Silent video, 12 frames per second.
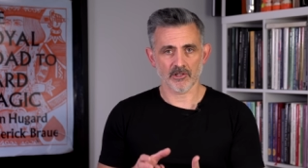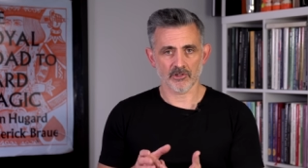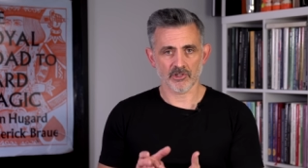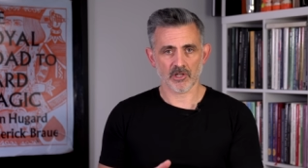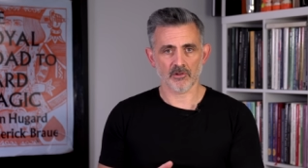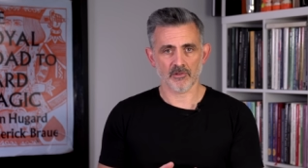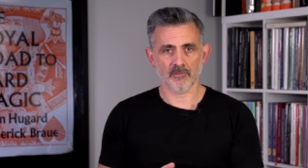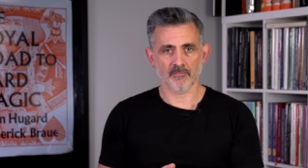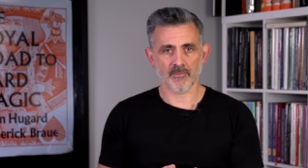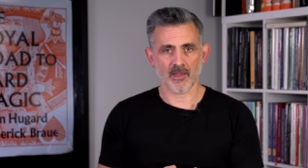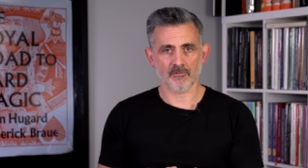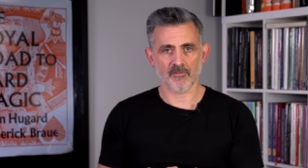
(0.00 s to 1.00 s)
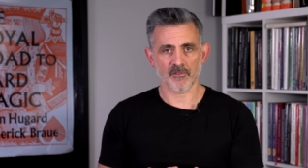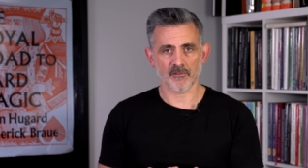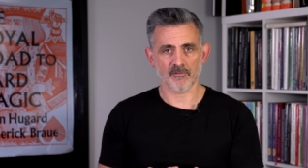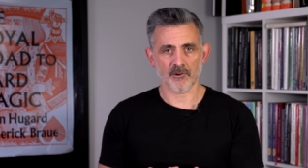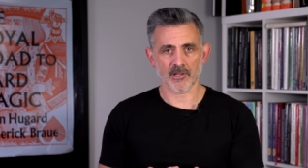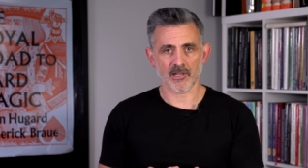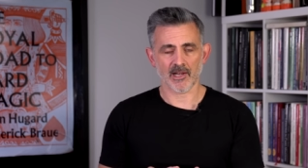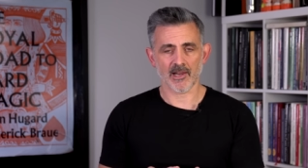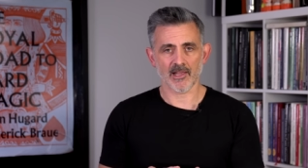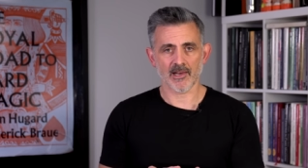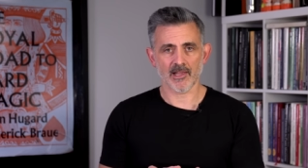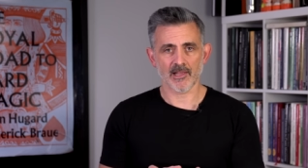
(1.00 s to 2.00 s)
you show them everything very
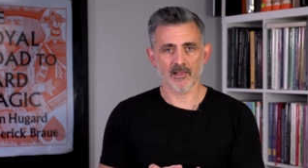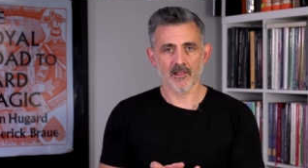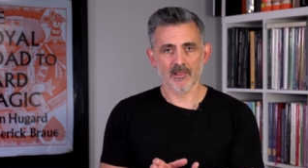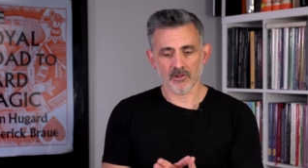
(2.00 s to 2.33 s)
clearly,